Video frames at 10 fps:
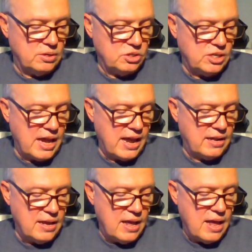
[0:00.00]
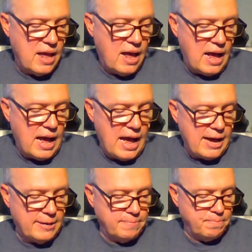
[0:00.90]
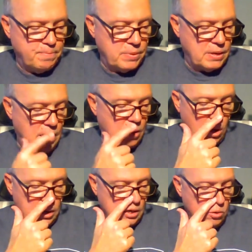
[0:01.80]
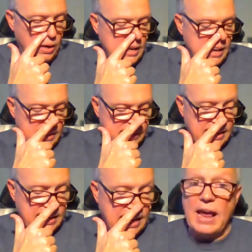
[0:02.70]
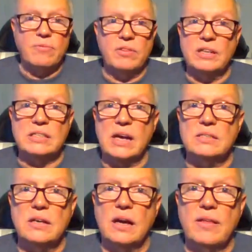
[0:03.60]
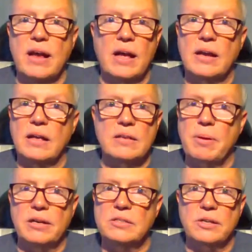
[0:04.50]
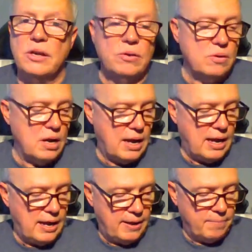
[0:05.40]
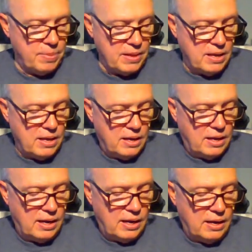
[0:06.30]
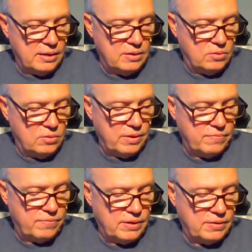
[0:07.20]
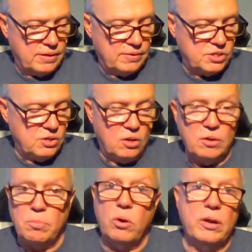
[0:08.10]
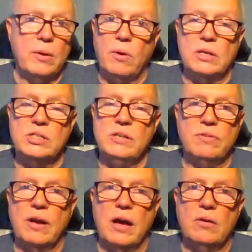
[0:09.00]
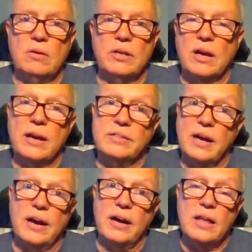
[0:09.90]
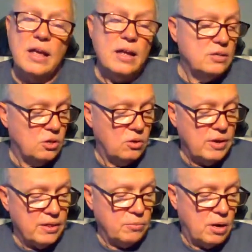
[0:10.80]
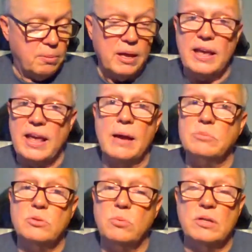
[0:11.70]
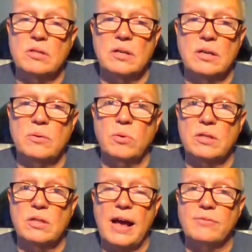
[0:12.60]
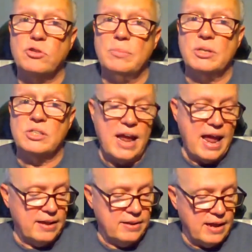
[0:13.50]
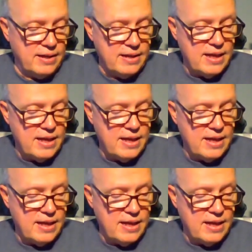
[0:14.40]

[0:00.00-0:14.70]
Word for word: understand. Wendy, it's kind of a game for these guys. They got nothing better to do. They've seen all the porn they want to see for now, and they're kind of tired. So now they want to play games with live streamers, and